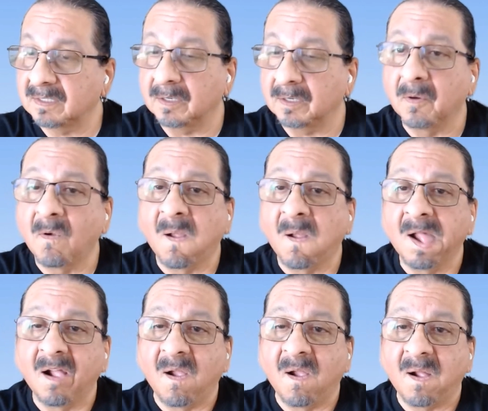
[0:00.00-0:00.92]
So
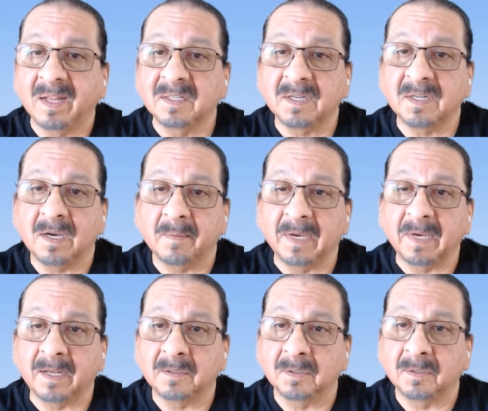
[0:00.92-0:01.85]
let's talk
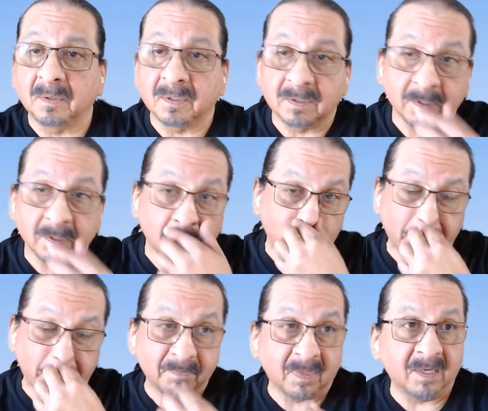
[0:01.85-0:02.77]
about a tool. So
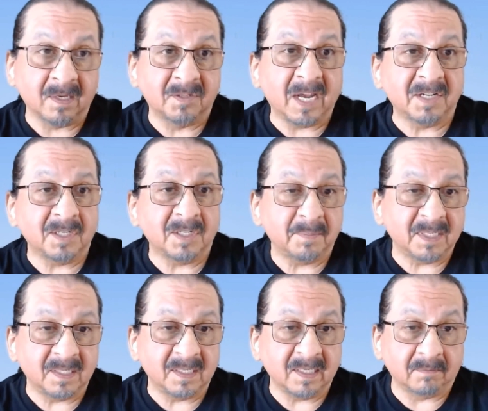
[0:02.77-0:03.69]

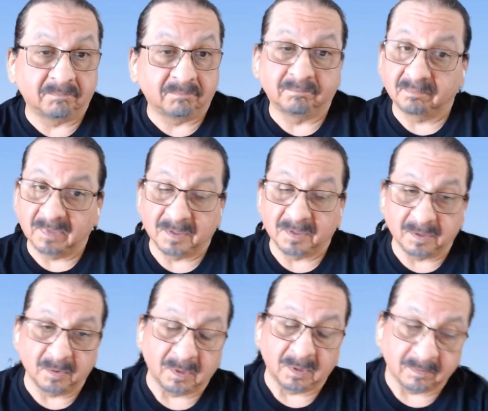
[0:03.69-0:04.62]
ChatGPT, it's
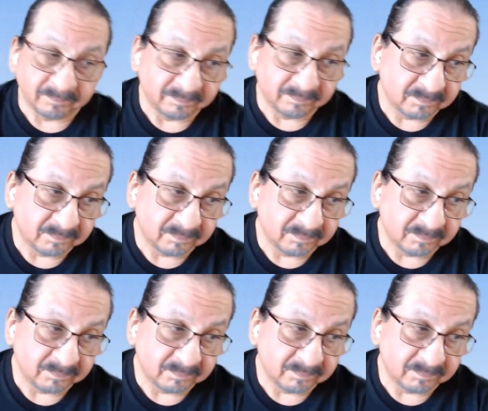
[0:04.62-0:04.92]
a tool.